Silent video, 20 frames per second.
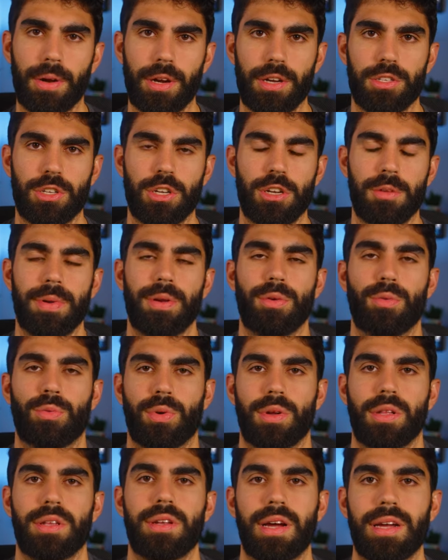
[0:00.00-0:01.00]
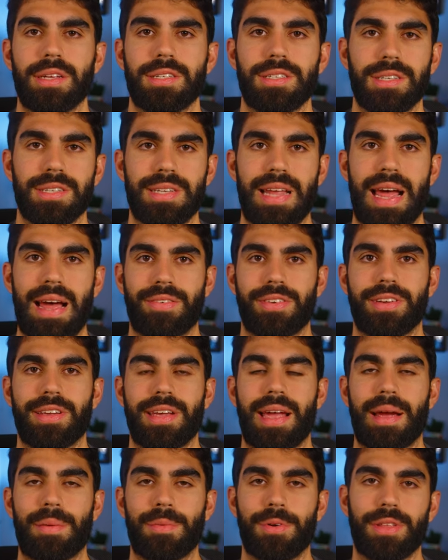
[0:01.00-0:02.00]
but it's gonna be really nice to just have a
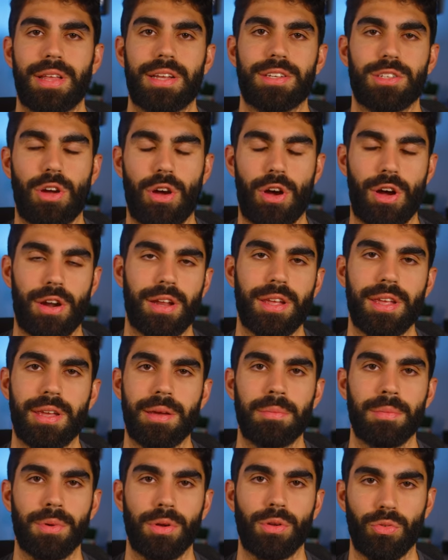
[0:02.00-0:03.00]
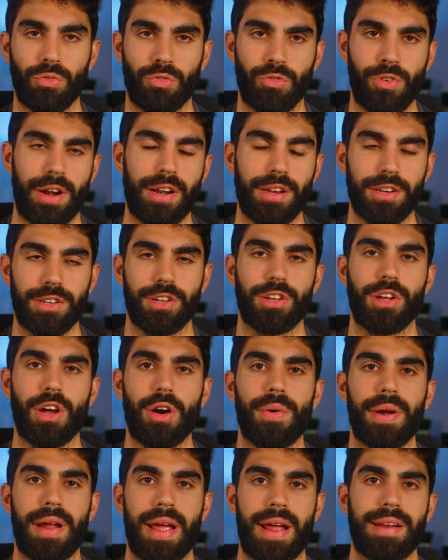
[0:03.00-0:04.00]
camera that's on a gimbal ready to
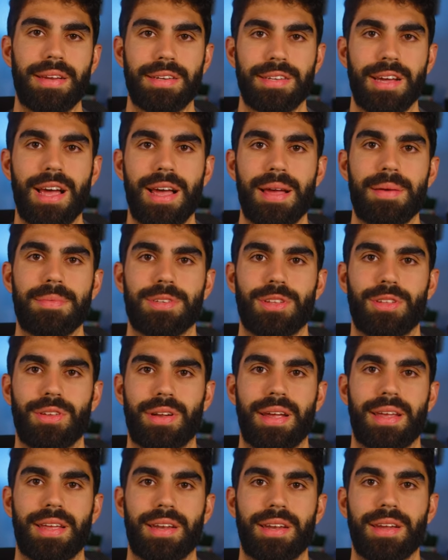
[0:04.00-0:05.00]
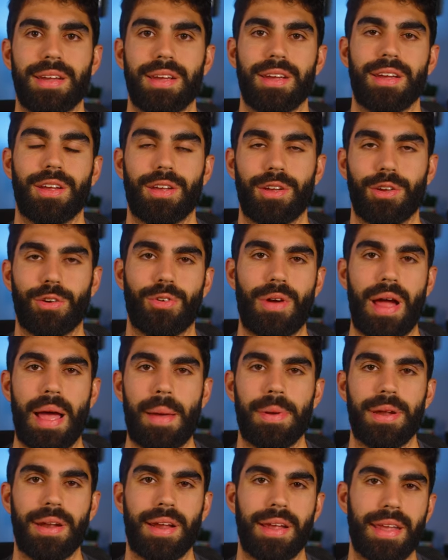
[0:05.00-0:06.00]
go at any time so that I can
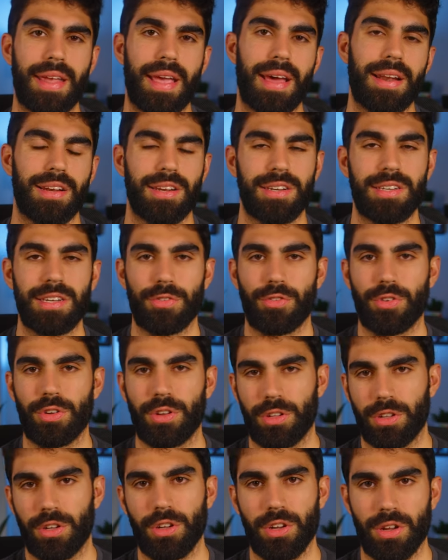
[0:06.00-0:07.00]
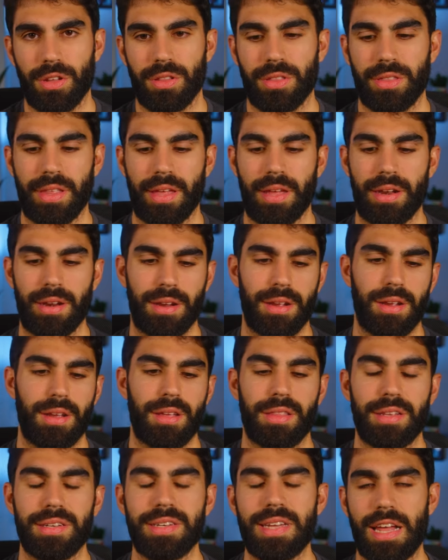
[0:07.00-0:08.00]
grab it and get a different look than
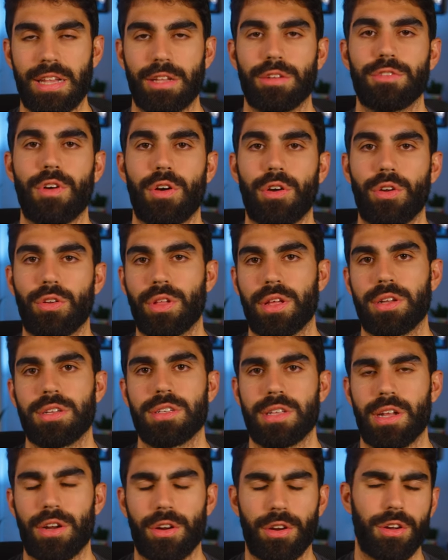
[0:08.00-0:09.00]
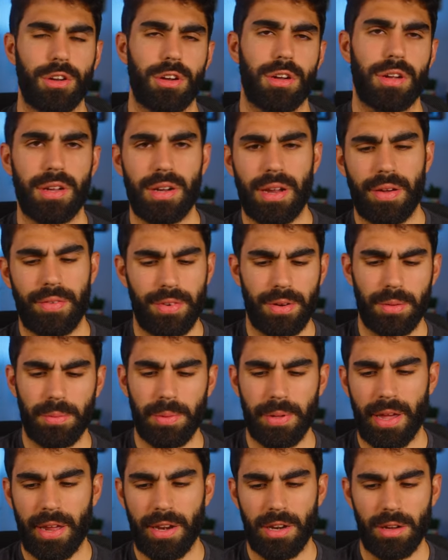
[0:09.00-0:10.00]
the telephoto lenses that are going to
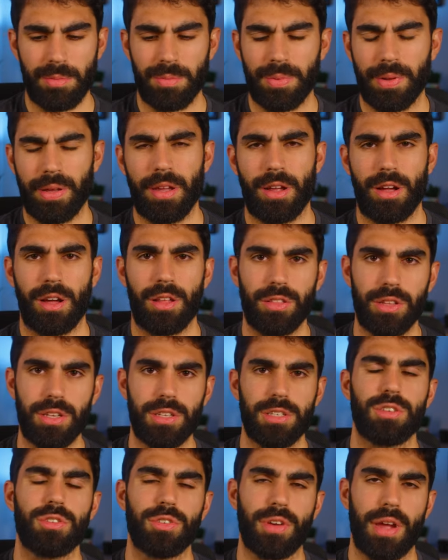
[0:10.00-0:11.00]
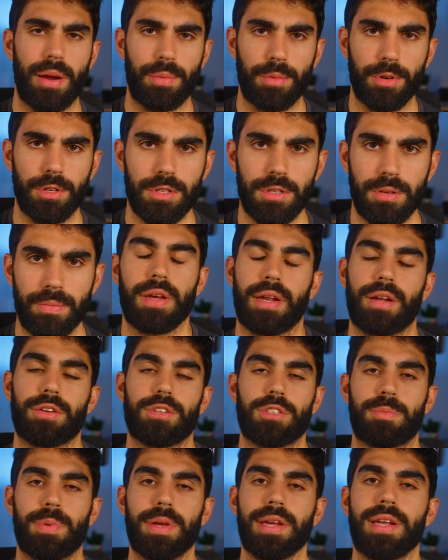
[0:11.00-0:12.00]
inevitably end up being on these two cameras. Now
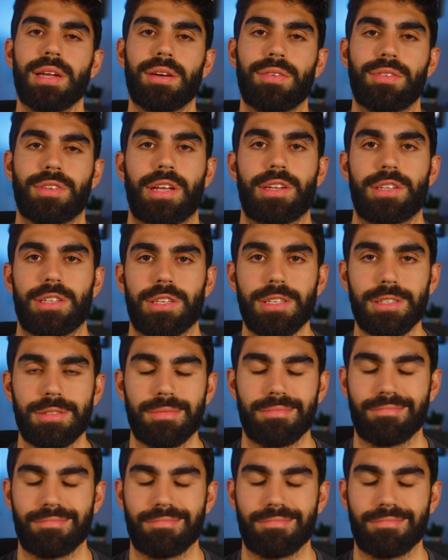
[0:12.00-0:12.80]
speaking of lenses,